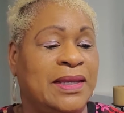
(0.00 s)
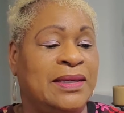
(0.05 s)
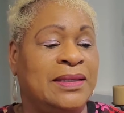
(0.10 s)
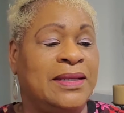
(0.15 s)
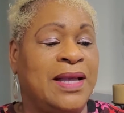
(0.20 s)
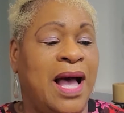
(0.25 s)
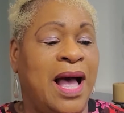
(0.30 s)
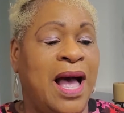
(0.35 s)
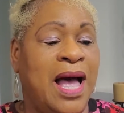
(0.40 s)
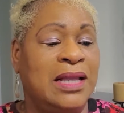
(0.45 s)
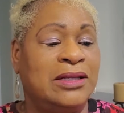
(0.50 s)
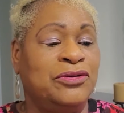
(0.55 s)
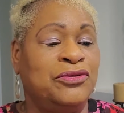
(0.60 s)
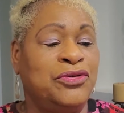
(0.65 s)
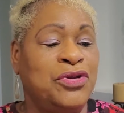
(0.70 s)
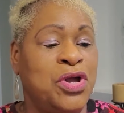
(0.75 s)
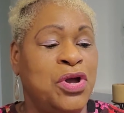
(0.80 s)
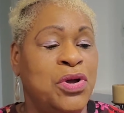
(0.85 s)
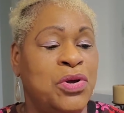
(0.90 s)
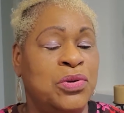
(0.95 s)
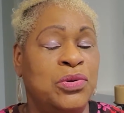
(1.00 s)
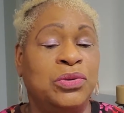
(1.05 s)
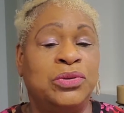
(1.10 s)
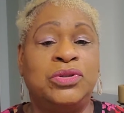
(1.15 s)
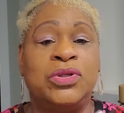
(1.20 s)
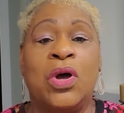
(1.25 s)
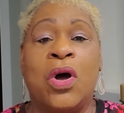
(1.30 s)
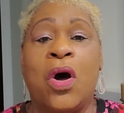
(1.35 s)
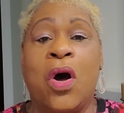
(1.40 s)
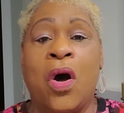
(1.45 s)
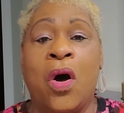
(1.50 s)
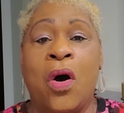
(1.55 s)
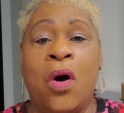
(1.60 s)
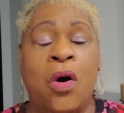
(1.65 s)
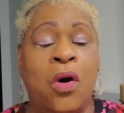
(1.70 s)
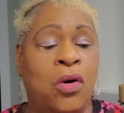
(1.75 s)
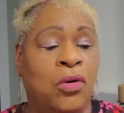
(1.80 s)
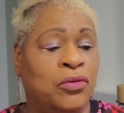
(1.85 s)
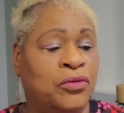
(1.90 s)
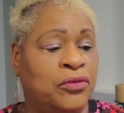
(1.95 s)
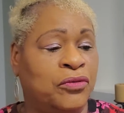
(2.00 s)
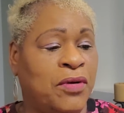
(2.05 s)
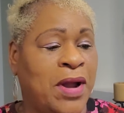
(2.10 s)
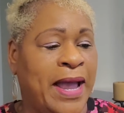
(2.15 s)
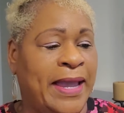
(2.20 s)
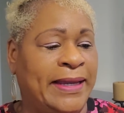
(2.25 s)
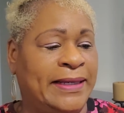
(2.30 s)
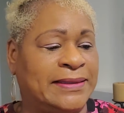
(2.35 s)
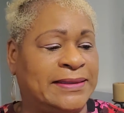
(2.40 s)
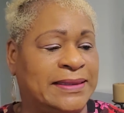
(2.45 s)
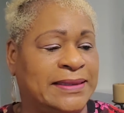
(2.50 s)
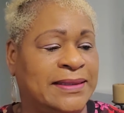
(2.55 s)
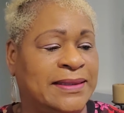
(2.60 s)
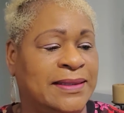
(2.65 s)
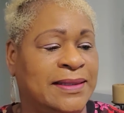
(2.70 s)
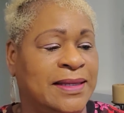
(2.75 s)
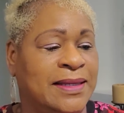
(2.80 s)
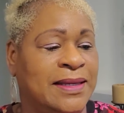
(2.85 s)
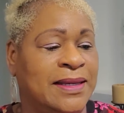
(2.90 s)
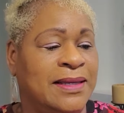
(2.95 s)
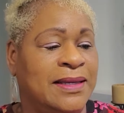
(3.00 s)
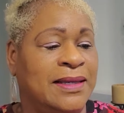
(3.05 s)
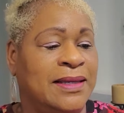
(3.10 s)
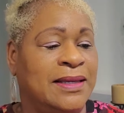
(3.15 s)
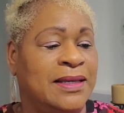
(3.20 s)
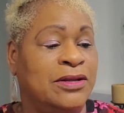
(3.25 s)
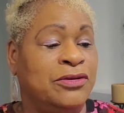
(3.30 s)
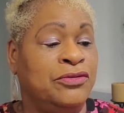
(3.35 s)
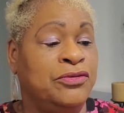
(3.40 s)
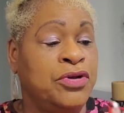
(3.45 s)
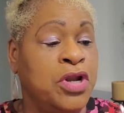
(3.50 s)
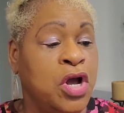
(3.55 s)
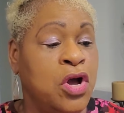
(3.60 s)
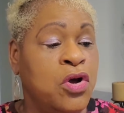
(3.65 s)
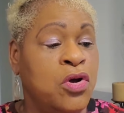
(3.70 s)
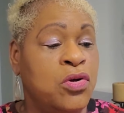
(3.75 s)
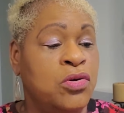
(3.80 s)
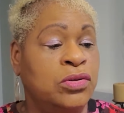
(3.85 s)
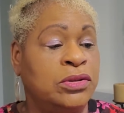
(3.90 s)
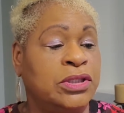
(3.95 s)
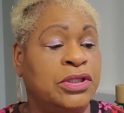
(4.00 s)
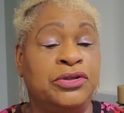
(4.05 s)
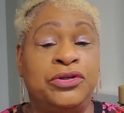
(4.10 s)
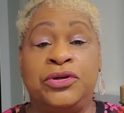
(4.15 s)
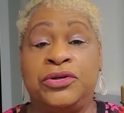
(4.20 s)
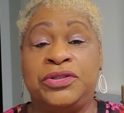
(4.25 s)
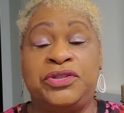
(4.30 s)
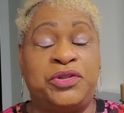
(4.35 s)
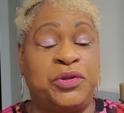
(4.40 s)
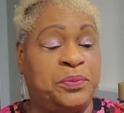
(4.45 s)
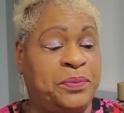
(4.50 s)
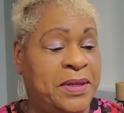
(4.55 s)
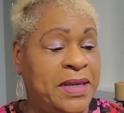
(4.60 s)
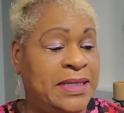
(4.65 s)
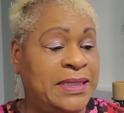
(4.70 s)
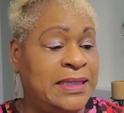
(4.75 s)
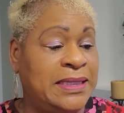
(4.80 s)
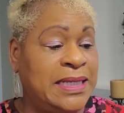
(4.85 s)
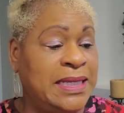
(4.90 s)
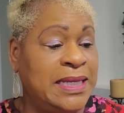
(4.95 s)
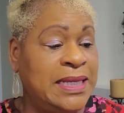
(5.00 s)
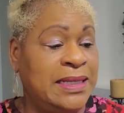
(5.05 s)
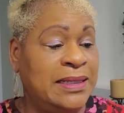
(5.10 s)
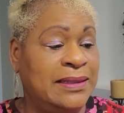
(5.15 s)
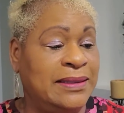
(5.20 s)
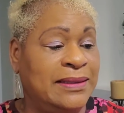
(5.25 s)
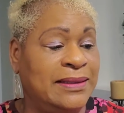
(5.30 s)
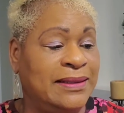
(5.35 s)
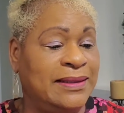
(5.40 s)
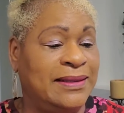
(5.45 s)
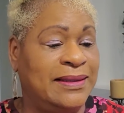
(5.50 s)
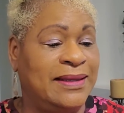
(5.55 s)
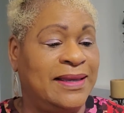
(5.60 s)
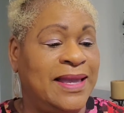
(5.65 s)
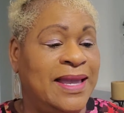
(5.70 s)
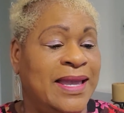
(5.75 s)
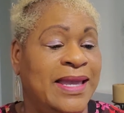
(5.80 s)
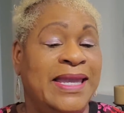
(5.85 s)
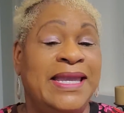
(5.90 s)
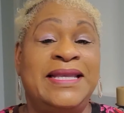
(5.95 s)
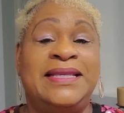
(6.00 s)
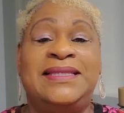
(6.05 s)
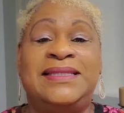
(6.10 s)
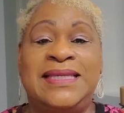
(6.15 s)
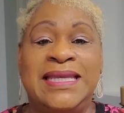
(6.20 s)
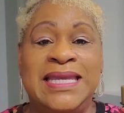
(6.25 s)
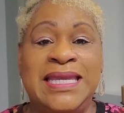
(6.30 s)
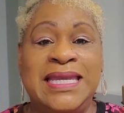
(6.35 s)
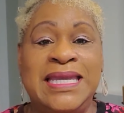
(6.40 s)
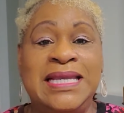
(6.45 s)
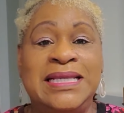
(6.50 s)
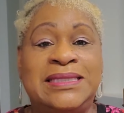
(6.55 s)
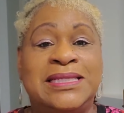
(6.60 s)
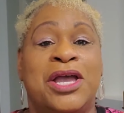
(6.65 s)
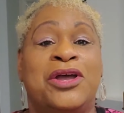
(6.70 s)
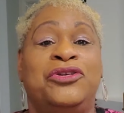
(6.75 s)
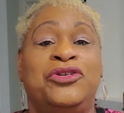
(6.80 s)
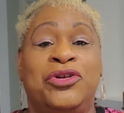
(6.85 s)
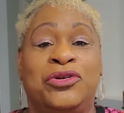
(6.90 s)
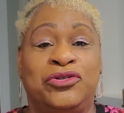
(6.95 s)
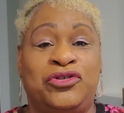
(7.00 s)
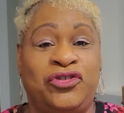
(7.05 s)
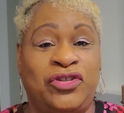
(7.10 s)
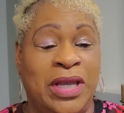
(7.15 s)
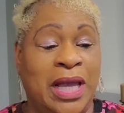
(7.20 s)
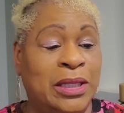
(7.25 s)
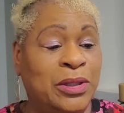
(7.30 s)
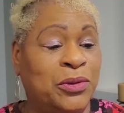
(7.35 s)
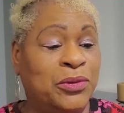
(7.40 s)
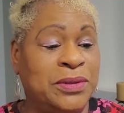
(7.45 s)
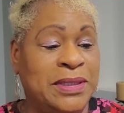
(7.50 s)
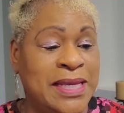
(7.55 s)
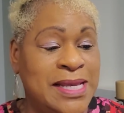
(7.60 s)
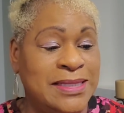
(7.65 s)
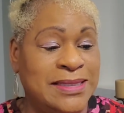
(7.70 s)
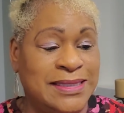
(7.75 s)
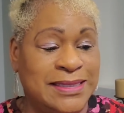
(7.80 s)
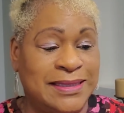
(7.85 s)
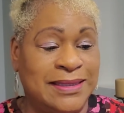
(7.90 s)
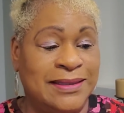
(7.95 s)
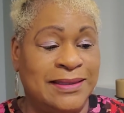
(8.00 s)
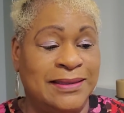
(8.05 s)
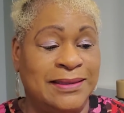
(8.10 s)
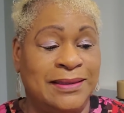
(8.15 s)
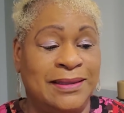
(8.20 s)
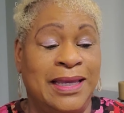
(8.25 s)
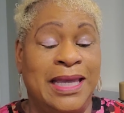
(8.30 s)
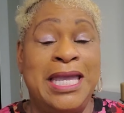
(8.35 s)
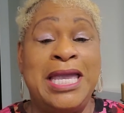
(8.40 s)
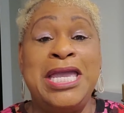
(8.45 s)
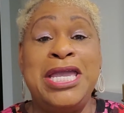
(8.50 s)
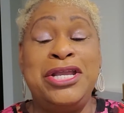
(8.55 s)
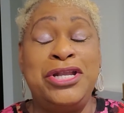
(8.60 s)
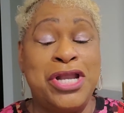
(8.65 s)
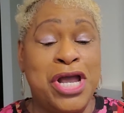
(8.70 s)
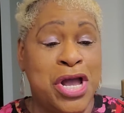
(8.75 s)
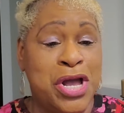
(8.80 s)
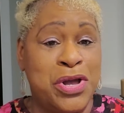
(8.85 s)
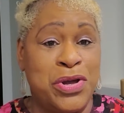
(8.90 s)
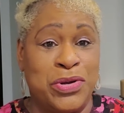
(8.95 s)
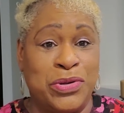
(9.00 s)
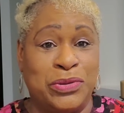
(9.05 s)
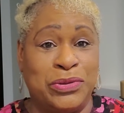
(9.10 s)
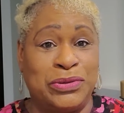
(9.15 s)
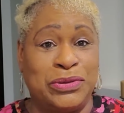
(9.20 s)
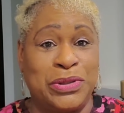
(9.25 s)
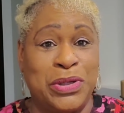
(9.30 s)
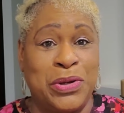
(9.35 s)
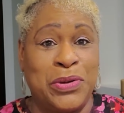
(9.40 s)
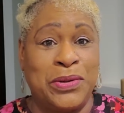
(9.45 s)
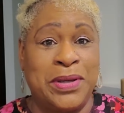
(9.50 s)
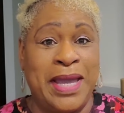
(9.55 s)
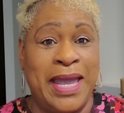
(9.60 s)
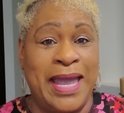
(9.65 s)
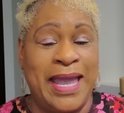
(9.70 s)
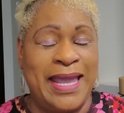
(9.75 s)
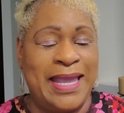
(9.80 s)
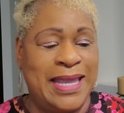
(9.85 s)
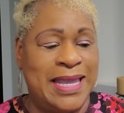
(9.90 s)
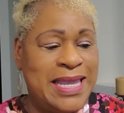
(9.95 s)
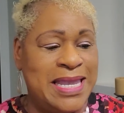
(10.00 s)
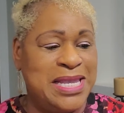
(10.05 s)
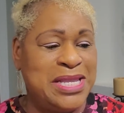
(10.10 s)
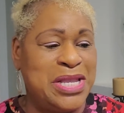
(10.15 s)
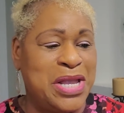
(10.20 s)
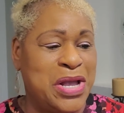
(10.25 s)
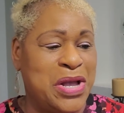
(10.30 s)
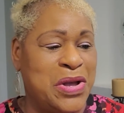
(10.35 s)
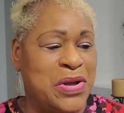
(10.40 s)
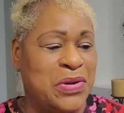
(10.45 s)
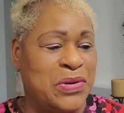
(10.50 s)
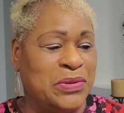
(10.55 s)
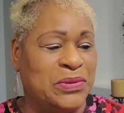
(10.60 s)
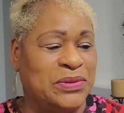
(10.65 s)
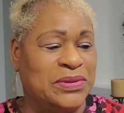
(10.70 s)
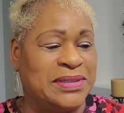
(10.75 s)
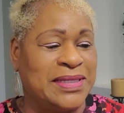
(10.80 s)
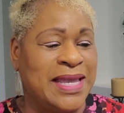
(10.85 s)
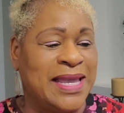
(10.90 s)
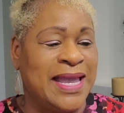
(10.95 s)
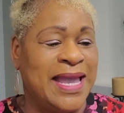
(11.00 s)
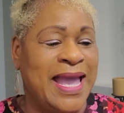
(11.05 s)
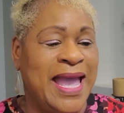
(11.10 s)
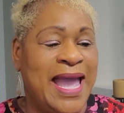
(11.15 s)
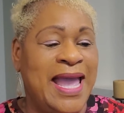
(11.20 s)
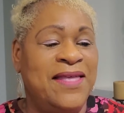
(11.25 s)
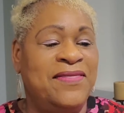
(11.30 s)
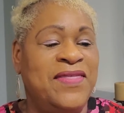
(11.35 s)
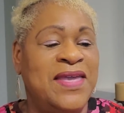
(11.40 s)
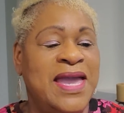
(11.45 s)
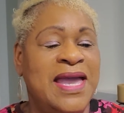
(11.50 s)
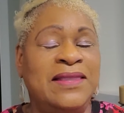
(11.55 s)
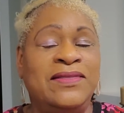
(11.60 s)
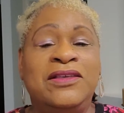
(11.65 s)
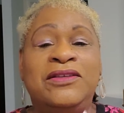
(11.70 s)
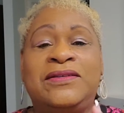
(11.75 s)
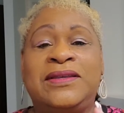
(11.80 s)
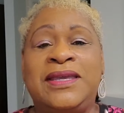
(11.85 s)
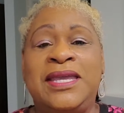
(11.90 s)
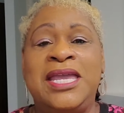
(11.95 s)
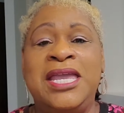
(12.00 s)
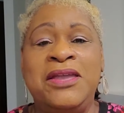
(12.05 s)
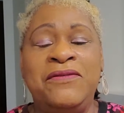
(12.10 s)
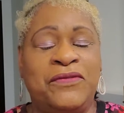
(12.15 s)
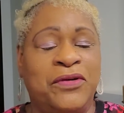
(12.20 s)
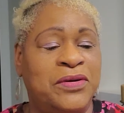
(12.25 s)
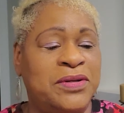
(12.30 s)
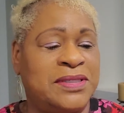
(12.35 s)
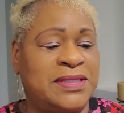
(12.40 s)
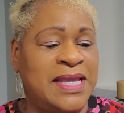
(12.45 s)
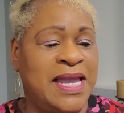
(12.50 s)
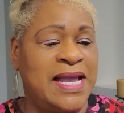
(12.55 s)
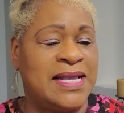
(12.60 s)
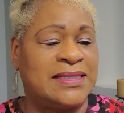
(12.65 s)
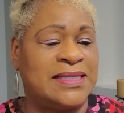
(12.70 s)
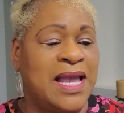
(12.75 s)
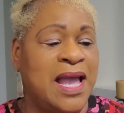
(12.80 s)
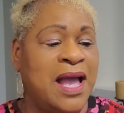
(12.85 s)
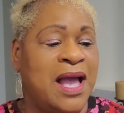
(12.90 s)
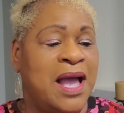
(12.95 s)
God knows all right. Knows your stupidity. He sees your shallowness. He knows, okay? He knows. And then the key verse says,